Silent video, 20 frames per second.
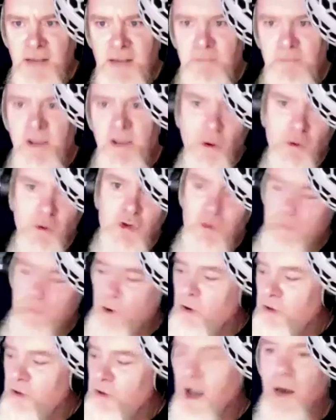but I also
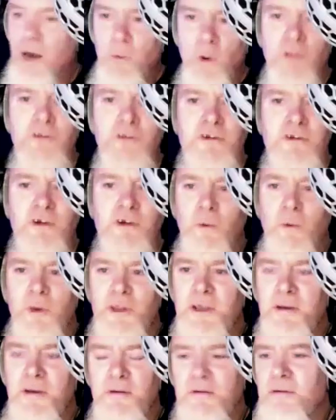bought the R1 to go with
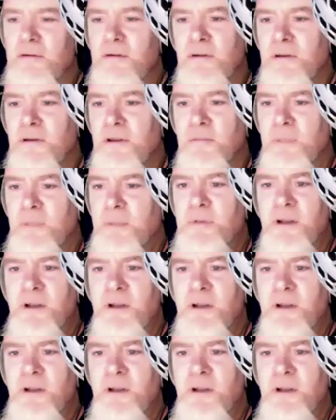it. And people are